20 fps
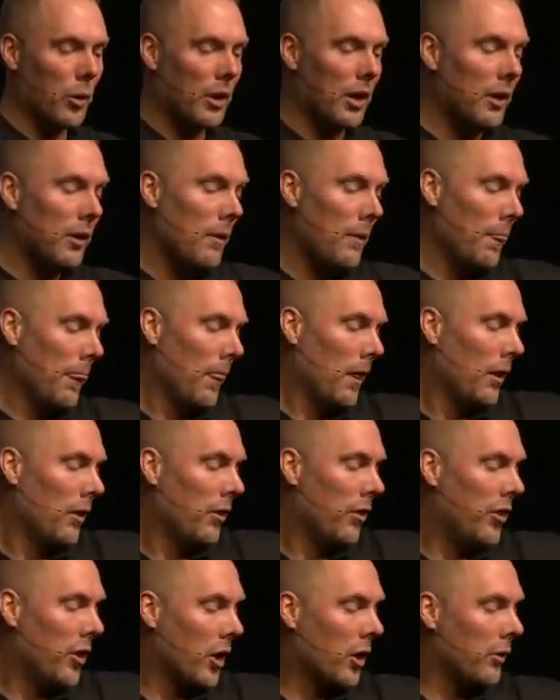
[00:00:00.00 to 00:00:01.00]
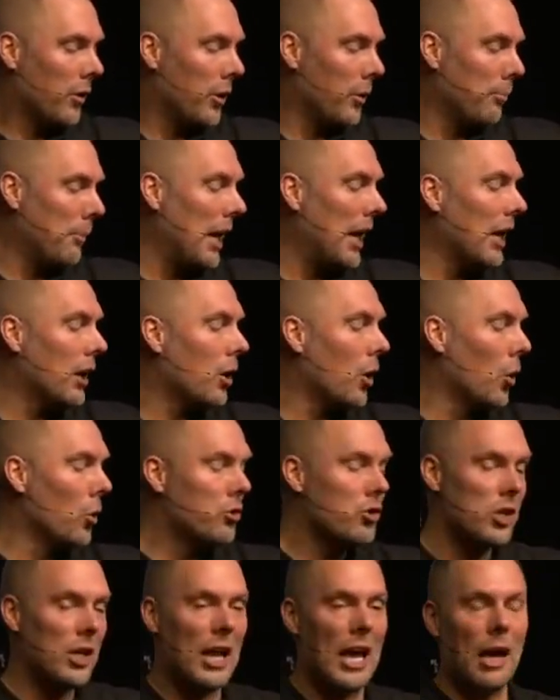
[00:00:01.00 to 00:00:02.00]
Well, then the main
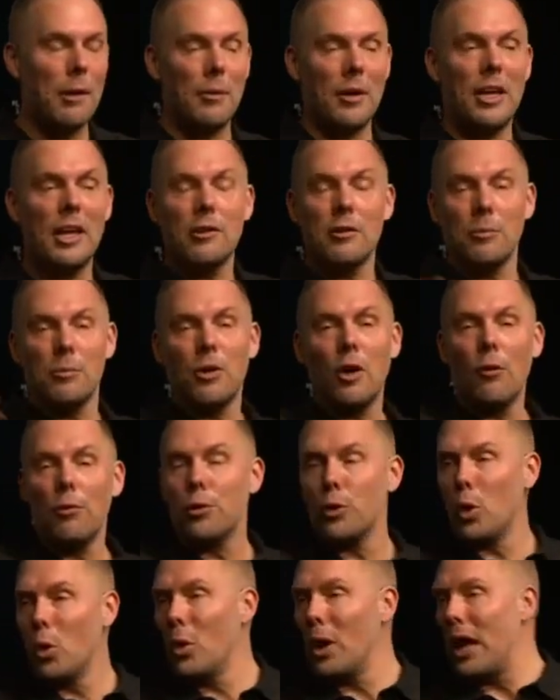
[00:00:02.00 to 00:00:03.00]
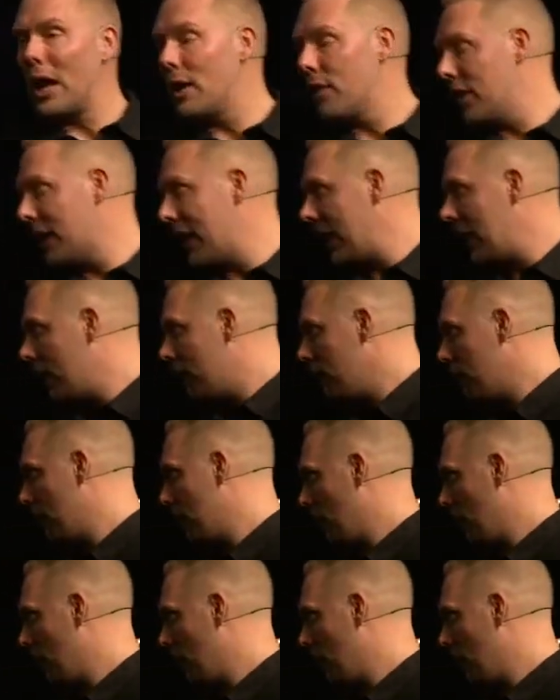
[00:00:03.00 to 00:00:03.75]
coach, Gene Hackman, gets himself thrown out of the game